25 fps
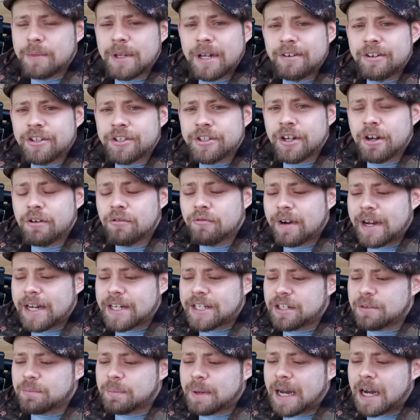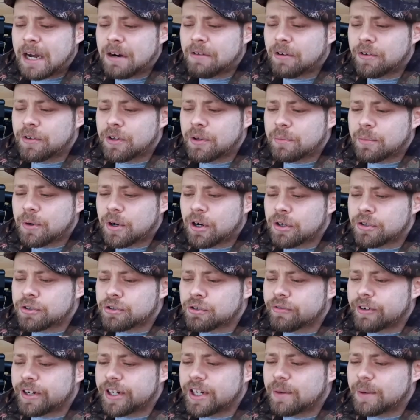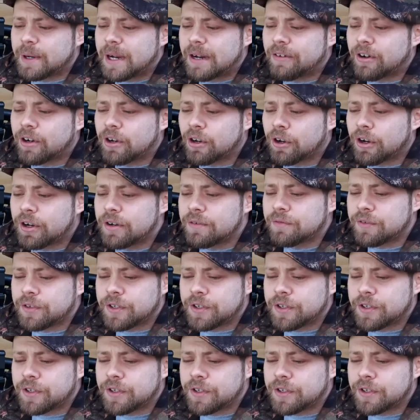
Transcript: There is no rated power on the box or anywhere online